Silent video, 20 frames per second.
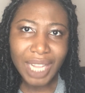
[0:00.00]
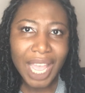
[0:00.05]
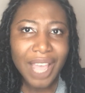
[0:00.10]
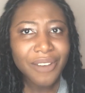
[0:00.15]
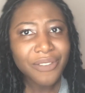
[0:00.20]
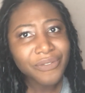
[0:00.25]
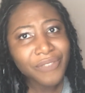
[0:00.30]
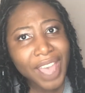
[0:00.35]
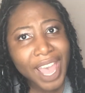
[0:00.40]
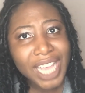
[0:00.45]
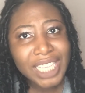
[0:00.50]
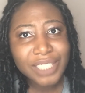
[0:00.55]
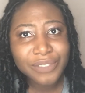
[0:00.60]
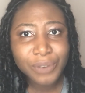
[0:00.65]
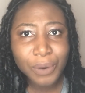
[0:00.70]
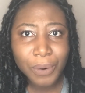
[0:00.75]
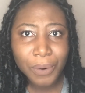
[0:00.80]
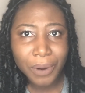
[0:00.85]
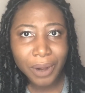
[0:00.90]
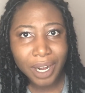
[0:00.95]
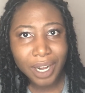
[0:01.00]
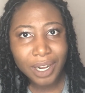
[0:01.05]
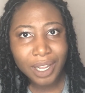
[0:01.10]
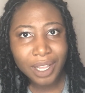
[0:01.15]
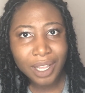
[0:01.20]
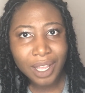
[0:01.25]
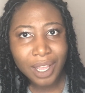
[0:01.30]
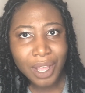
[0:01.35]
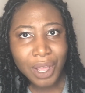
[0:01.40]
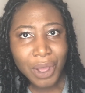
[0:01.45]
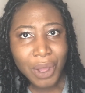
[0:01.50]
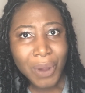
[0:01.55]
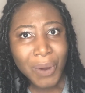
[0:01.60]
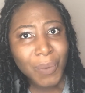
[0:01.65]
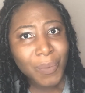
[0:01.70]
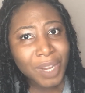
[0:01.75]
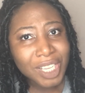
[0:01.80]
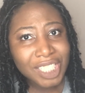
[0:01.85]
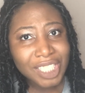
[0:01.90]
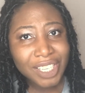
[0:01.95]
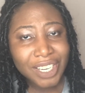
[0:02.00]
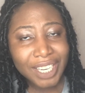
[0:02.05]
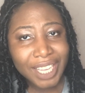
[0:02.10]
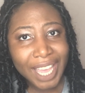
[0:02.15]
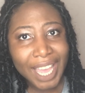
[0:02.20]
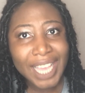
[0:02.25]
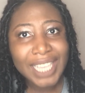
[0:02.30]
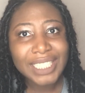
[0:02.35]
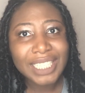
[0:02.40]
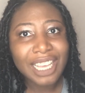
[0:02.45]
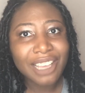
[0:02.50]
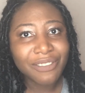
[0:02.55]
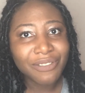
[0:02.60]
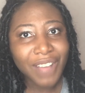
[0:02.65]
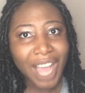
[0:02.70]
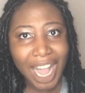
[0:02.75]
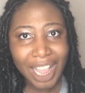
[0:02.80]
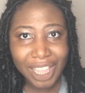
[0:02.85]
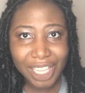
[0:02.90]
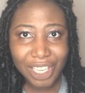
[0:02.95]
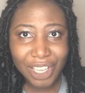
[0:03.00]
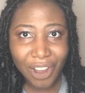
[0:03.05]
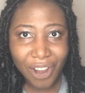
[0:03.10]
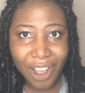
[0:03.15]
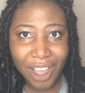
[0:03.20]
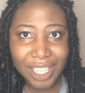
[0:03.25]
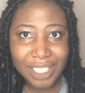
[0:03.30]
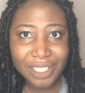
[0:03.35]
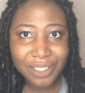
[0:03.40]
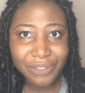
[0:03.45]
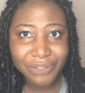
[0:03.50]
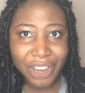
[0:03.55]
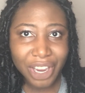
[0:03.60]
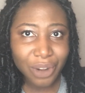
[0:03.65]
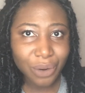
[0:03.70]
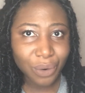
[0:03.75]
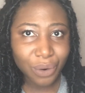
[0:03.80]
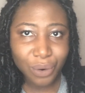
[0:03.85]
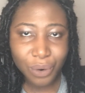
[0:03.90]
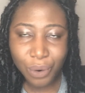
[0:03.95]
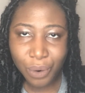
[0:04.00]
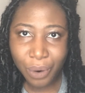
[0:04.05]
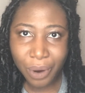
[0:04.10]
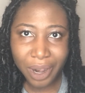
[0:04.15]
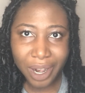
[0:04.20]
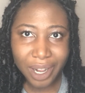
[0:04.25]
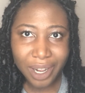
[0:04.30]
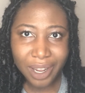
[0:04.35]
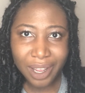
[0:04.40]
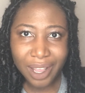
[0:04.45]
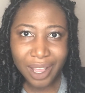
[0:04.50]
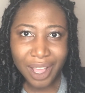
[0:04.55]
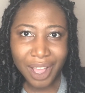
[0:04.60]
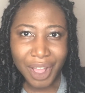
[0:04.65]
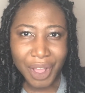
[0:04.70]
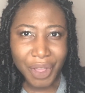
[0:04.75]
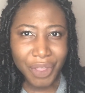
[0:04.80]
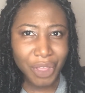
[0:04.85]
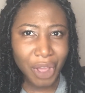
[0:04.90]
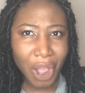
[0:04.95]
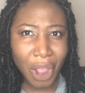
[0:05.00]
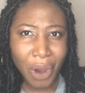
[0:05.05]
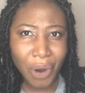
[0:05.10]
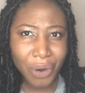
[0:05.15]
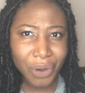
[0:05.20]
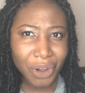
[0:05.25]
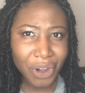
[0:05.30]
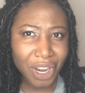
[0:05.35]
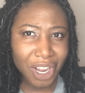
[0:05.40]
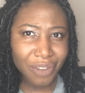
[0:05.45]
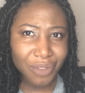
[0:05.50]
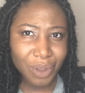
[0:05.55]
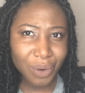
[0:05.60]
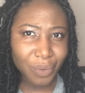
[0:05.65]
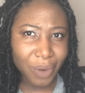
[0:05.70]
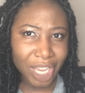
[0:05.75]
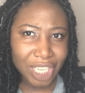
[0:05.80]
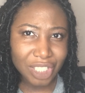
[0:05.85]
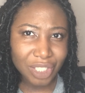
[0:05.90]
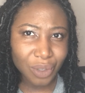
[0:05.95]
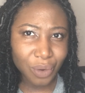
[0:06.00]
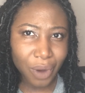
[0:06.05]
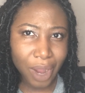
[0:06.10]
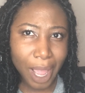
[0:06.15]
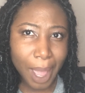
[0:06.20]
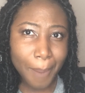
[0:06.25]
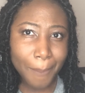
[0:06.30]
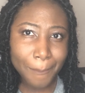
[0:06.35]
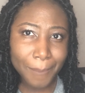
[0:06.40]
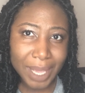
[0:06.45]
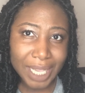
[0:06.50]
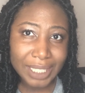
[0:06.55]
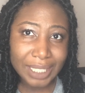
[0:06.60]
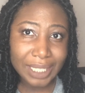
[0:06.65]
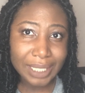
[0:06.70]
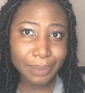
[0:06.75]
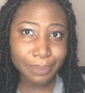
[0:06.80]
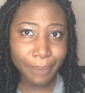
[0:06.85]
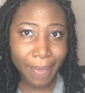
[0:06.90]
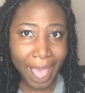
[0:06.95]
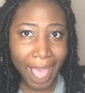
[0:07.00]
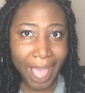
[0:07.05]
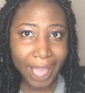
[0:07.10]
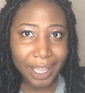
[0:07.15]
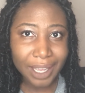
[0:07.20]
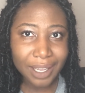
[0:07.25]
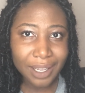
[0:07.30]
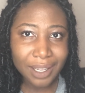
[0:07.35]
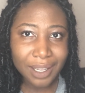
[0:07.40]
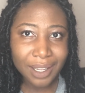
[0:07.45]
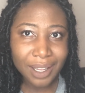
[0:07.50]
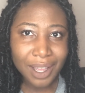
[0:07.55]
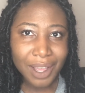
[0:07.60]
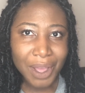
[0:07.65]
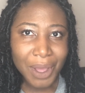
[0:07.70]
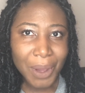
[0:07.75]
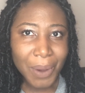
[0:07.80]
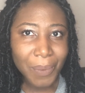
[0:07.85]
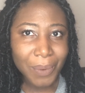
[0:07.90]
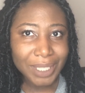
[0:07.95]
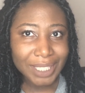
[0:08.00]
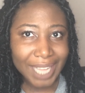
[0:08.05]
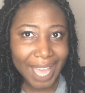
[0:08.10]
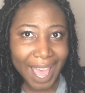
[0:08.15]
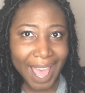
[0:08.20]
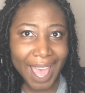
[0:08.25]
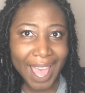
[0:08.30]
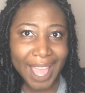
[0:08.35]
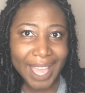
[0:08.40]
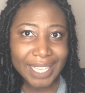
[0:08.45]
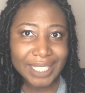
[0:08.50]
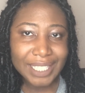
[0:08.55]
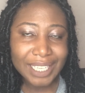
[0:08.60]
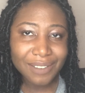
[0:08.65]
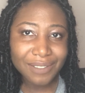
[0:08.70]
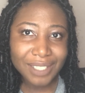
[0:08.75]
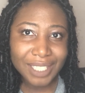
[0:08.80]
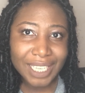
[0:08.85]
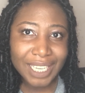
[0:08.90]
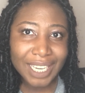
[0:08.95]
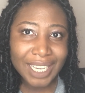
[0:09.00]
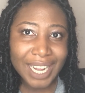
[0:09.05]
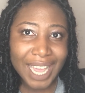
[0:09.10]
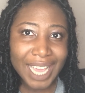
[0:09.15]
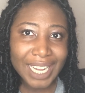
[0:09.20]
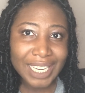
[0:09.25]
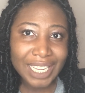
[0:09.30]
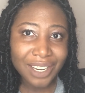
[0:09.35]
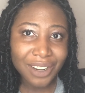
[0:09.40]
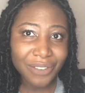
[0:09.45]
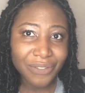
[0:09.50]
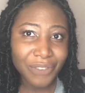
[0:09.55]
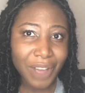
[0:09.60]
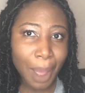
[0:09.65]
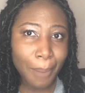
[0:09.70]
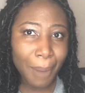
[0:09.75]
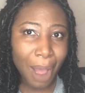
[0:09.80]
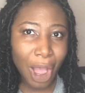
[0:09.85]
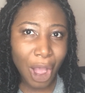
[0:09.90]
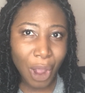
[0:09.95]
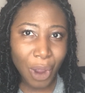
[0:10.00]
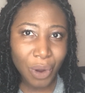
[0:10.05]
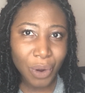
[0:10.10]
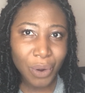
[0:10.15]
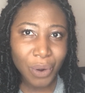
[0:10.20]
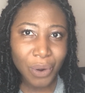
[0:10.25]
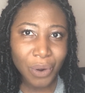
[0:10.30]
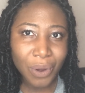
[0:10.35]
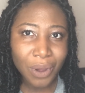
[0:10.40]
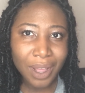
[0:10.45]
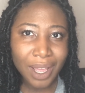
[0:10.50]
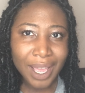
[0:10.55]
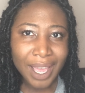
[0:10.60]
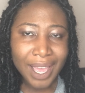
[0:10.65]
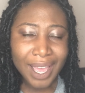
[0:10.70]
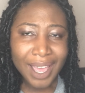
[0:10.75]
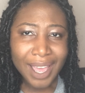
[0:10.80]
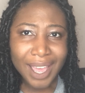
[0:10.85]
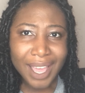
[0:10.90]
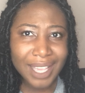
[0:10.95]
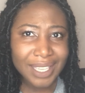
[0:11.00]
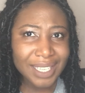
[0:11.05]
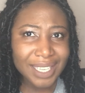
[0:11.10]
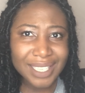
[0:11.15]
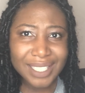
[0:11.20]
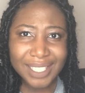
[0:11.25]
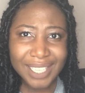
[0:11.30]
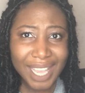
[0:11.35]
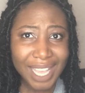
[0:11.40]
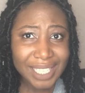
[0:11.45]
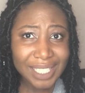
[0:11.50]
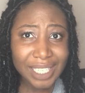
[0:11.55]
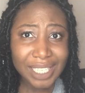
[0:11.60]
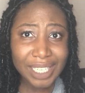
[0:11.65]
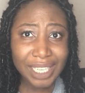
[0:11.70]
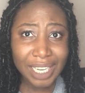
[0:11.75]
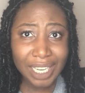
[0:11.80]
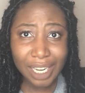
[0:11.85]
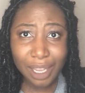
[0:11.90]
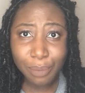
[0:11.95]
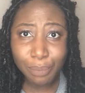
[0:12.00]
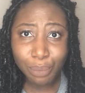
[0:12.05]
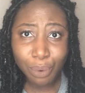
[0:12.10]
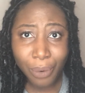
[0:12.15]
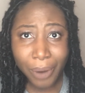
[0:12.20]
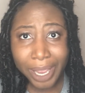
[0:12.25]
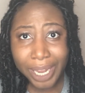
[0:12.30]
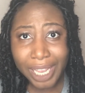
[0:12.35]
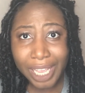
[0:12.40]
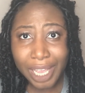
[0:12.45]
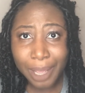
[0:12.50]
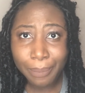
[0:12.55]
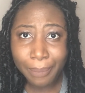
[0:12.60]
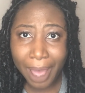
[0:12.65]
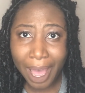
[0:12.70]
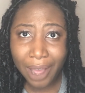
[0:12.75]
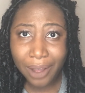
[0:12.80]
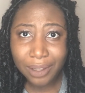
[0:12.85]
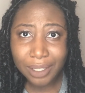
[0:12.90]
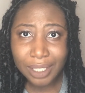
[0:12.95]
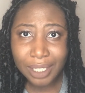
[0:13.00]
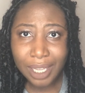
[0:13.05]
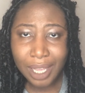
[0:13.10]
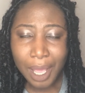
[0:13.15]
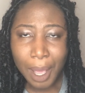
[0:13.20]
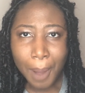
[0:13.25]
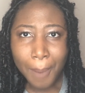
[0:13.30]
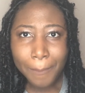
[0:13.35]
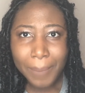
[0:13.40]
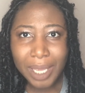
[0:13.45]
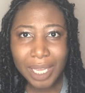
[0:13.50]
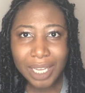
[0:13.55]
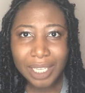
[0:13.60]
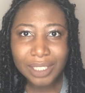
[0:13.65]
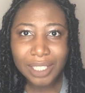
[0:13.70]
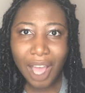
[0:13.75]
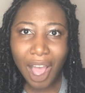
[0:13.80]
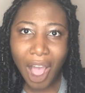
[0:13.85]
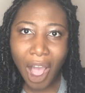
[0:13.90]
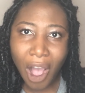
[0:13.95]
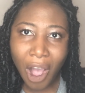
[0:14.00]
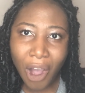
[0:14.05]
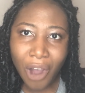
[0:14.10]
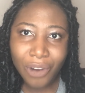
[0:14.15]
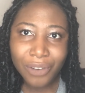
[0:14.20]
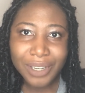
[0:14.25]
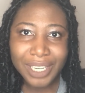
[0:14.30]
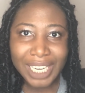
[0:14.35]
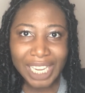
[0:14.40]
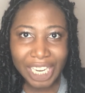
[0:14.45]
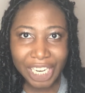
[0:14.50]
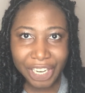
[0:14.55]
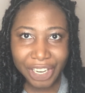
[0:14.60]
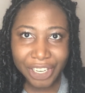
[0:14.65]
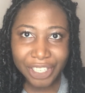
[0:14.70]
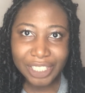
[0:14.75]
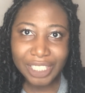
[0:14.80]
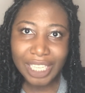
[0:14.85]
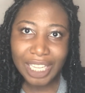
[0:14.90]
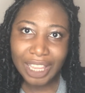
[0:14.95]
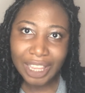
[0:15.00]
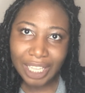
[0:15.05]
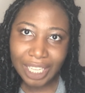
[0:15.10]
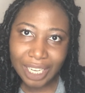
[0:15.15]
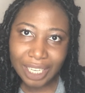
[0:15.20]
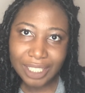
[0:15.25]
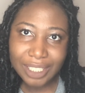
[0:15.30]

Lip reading: Fast forward. Once their case had finally gone to federal court, the owner of the restaurant, Mrs. Mack, was asked if she could identify my uncle, and she said she couldn't point him out because all niggers looked